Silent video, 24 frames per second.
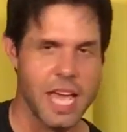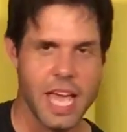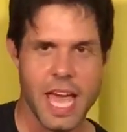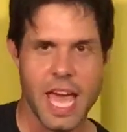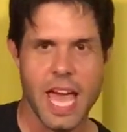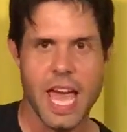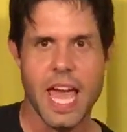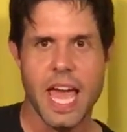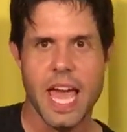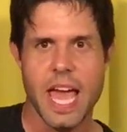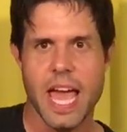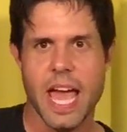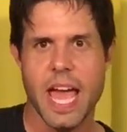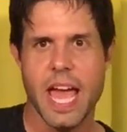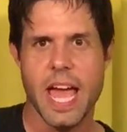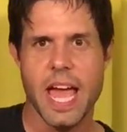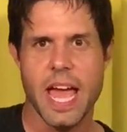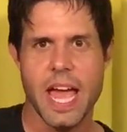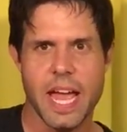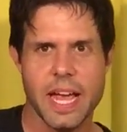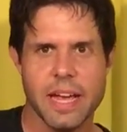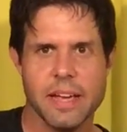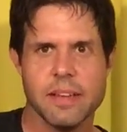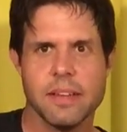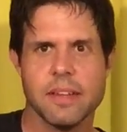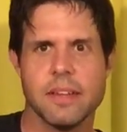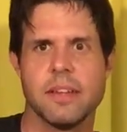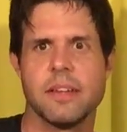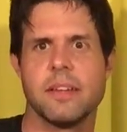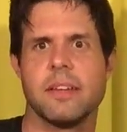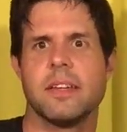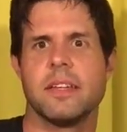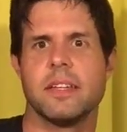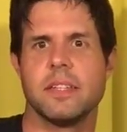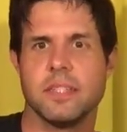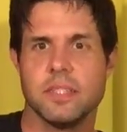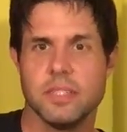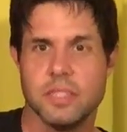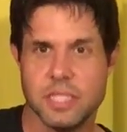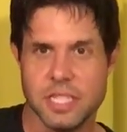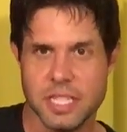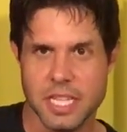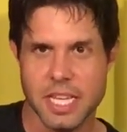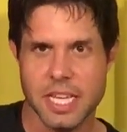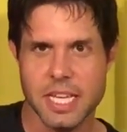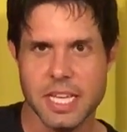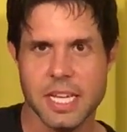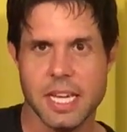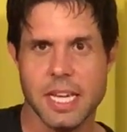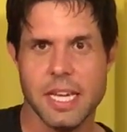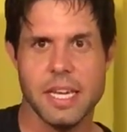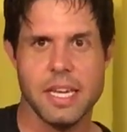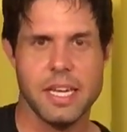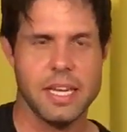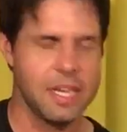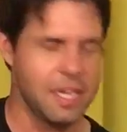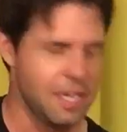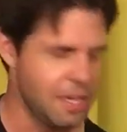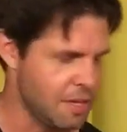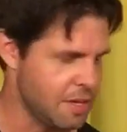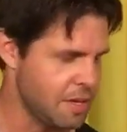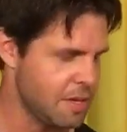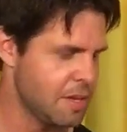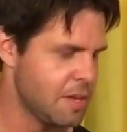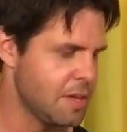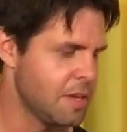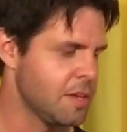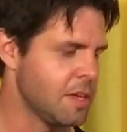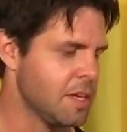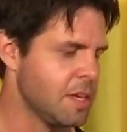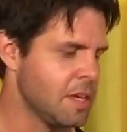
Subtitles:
A, D,